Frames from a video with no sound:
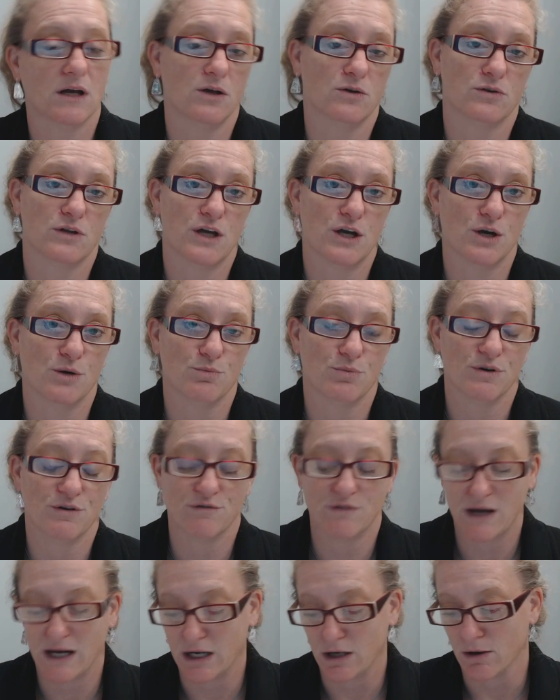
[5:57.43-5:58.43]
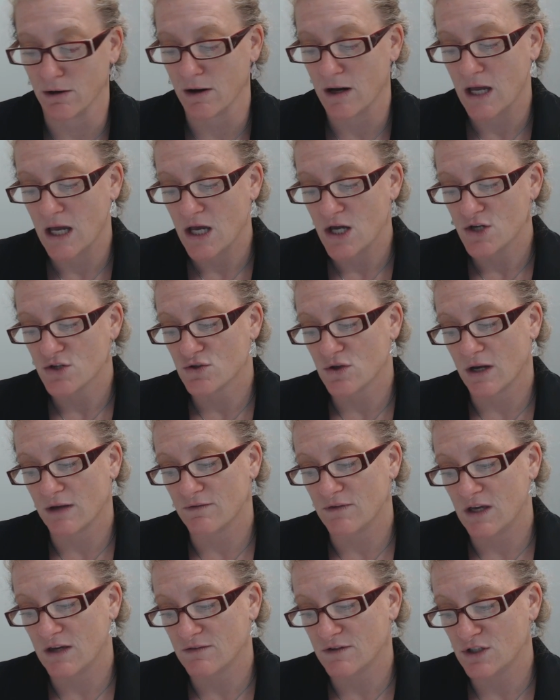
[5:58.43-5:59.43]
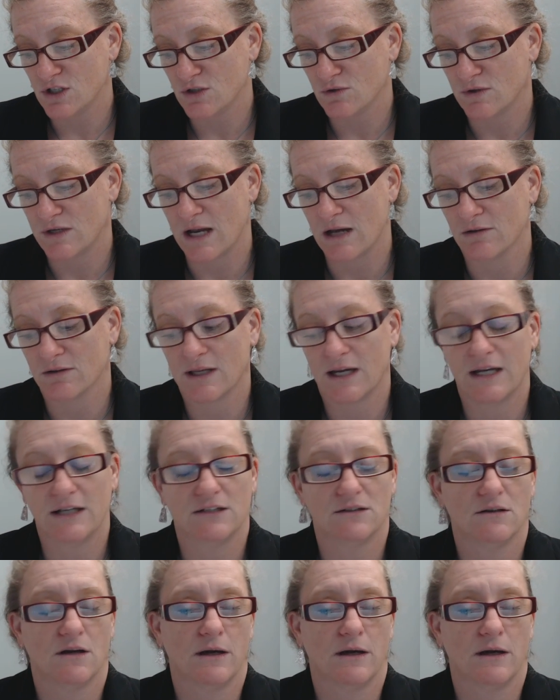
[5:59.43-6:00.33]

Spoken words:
healthcare provider. So I've given you an outline.